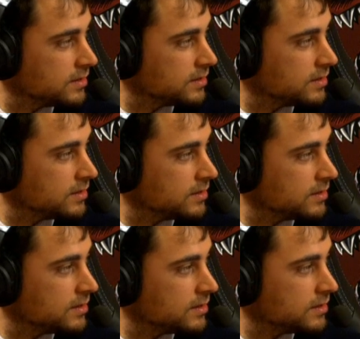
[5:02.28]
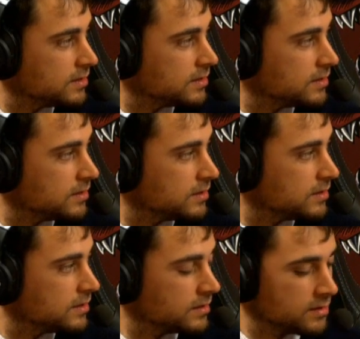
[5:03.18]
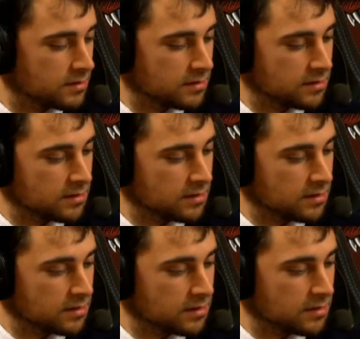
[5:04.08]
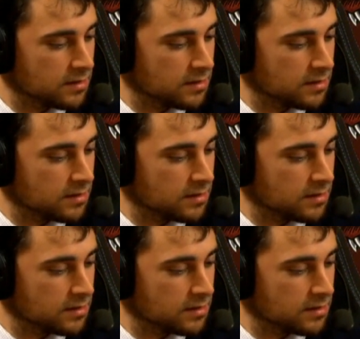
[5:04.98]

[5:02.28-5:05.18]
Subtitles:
(not speaking)